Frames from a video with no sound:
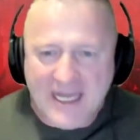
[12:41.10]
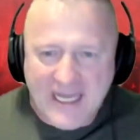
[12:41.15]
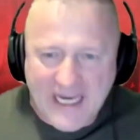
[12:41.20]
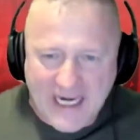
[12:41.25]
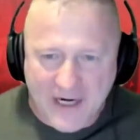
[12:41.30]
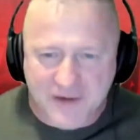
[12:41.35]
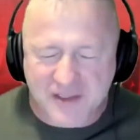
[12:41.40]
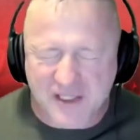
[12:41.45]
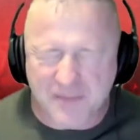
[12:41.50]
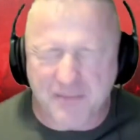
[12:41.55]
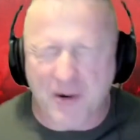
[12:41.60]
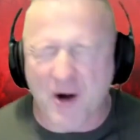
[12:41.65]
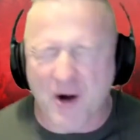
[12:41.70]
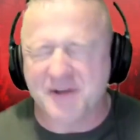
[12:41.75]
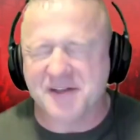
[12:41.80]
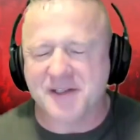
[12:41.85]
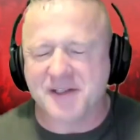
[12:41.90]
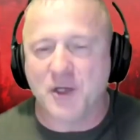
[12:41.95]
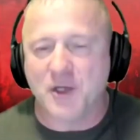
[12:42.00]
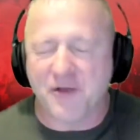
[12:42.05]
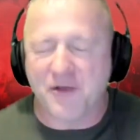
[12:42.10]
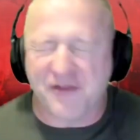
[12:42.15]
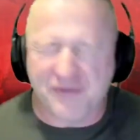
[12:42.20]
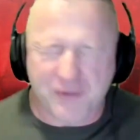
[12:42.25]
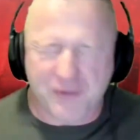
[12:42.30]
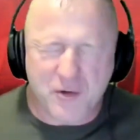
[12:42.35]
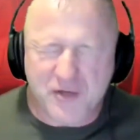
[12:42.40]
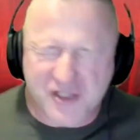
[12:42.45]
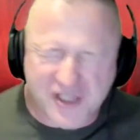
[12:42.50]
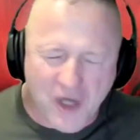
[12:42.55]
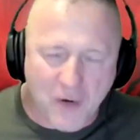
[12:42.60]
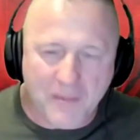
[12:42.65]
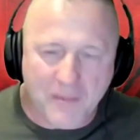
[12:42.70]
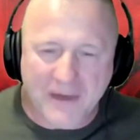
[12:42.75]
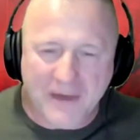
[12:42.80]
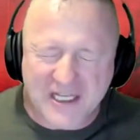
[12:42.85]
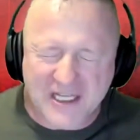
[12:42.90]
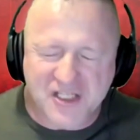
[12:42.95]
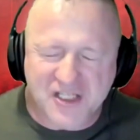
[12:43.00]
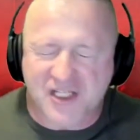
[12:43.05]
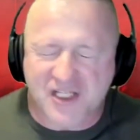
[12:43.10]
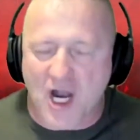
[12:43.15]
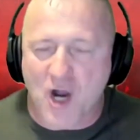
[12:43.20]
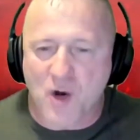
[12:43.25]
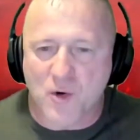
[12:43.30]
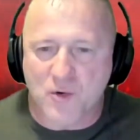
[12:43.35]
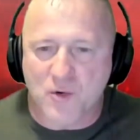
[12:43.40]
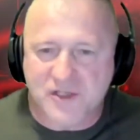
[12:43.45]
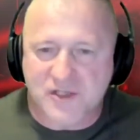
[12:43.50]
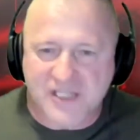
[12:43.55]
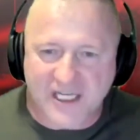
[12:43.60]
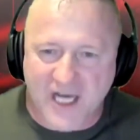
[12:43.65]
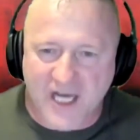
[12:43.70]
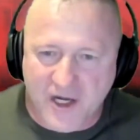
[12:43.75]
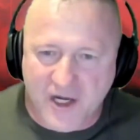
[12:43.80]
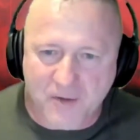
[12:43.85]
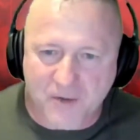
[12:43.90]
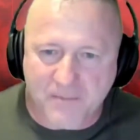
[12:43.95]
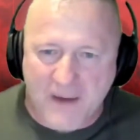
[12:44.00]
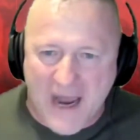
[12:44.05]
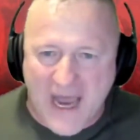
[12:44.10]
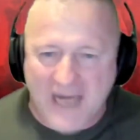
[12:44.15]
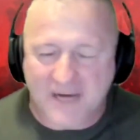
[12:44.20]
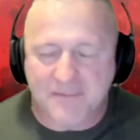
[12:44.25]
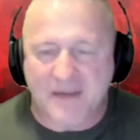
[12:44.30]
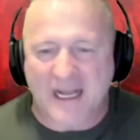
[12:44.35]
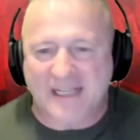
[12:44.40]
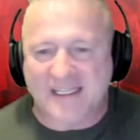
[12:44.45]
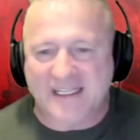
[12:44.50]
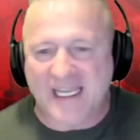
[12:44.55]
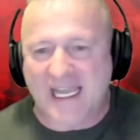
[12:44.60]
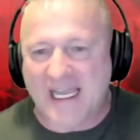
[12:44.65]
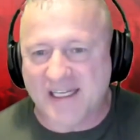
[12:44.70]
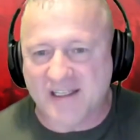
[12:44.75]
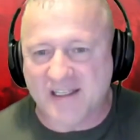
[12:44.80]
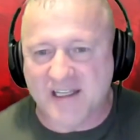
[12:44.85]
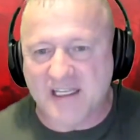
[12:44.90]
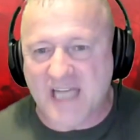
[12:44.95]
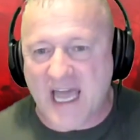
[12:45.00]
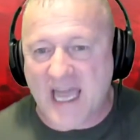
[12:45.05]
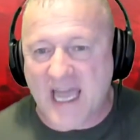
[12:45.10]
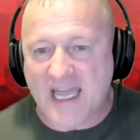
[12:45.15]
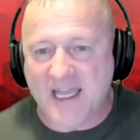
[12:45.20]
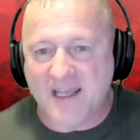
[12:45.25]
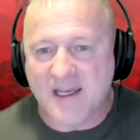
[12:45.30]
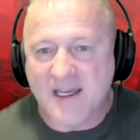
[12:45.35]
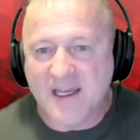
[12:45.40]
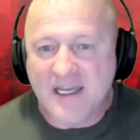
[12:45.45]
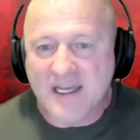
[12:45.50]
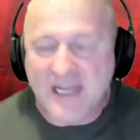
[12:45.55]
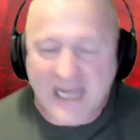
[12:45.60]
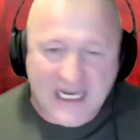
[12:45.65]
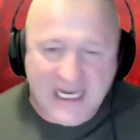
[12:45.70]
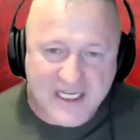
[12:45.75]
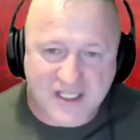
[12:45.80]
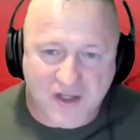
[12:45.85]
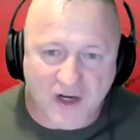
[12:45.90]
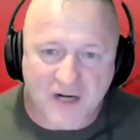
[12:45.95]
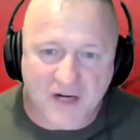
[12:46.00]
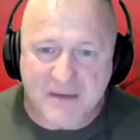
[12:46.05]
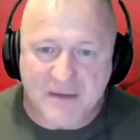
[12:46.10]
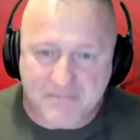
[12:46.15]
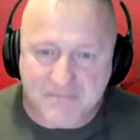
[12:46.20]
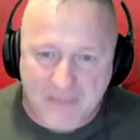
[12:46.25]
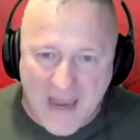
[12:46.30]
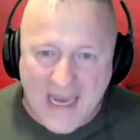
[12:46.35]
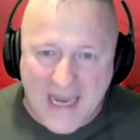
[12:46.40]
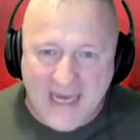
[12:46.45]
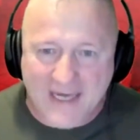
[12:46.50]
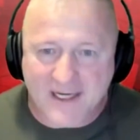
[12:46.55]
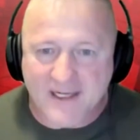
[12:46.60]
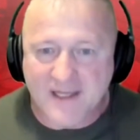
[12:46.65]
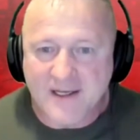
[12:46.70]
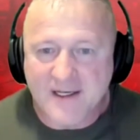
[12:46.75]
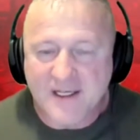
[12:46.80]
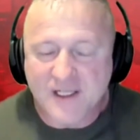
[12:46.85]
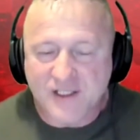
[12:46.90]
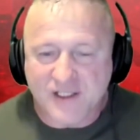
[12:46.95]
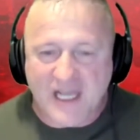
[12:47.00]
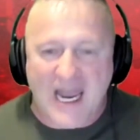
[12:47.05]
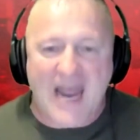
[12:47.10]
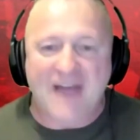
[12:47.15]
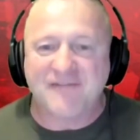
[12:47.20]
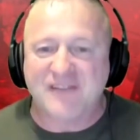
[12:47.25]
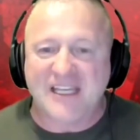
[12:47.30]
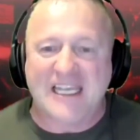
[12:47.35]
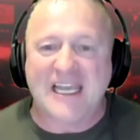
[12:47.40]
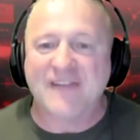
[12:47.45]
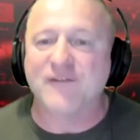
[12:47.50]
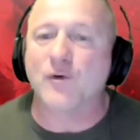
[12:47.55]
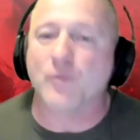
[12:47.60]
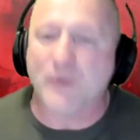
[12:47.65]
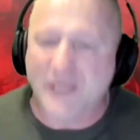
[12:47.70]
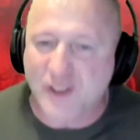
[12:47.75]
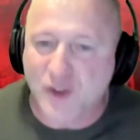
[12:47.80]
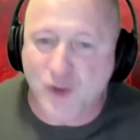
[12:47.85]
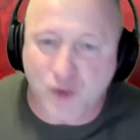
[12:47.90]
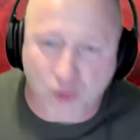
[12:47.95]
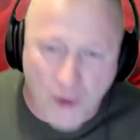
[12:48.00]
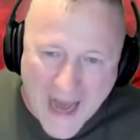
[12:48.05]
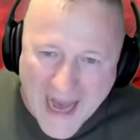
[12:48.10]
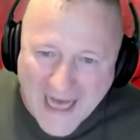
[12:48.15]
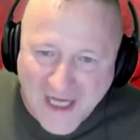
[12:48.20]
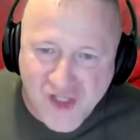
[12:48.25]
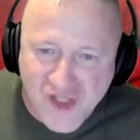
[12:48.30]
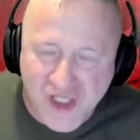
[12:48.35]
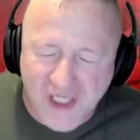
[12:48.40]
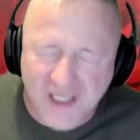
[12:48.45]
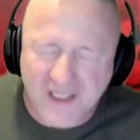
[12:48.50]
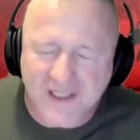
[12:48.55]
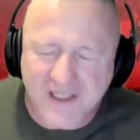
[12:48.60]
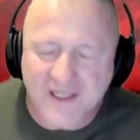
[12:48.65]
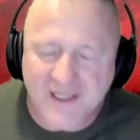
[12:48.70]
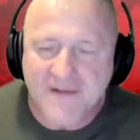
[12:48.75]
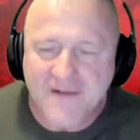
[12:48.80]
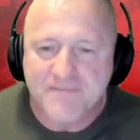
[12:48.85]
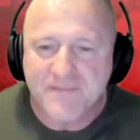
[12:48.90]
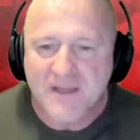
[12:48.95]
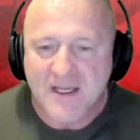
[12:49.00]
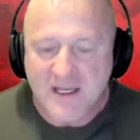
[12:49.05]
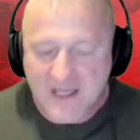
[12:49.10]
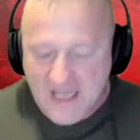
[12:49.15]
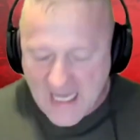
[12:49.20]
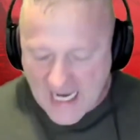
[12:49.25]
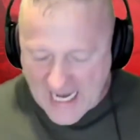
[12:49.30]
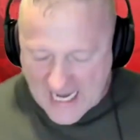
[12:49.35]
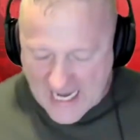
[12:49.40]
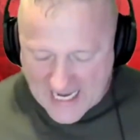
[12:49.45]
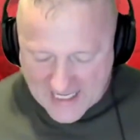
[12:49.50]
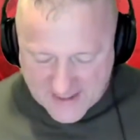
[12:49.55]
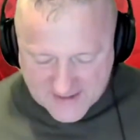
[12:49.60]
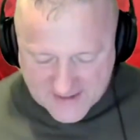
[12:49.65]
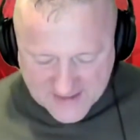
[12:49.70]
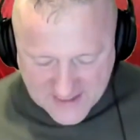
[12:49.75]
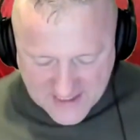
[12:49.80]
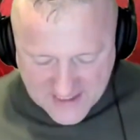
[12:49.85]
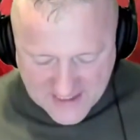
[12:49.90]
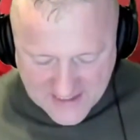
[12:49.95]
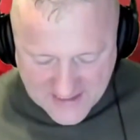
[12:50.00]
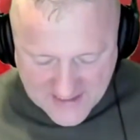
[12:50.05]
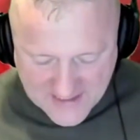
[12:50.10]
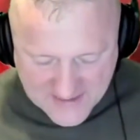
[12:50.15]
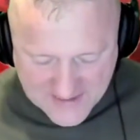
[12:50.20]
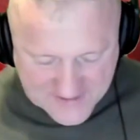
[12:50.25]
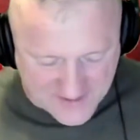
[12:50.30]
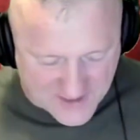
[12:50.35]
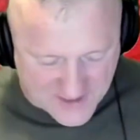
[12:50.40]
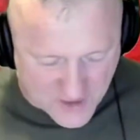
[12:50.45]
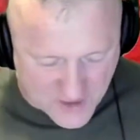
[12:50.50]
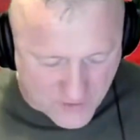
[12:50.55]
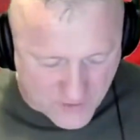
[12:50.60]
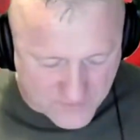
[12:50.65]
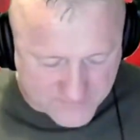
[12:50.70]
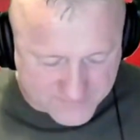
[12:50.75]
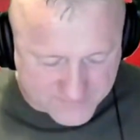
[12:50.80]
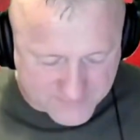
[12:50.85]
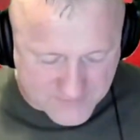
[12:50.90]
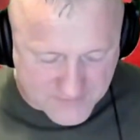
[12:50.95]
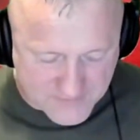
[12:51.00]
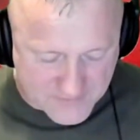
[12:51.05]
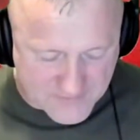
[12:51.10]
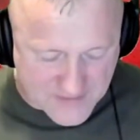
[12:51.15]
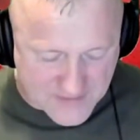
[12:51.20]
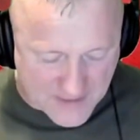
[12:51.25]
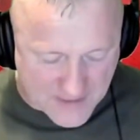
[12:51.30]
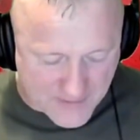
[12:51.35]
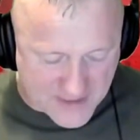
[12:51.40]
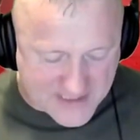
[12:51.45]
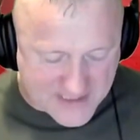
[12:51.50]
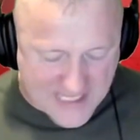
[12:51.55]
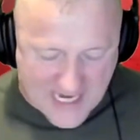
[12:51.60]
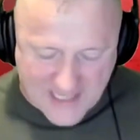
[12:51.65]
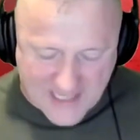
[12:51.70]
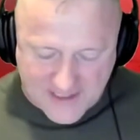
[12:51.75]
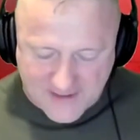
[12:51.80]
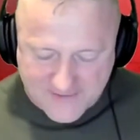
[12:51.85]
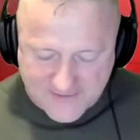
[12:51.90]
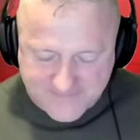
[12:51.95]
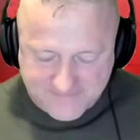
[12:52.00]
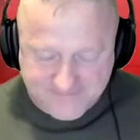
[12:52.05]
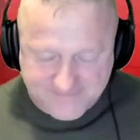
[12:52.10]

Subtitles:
here's a person who threw so many stones at Hunter Biden, but at the end of the day, he's going to be made to have to give a retraction. And, you know, I'm going to tell you,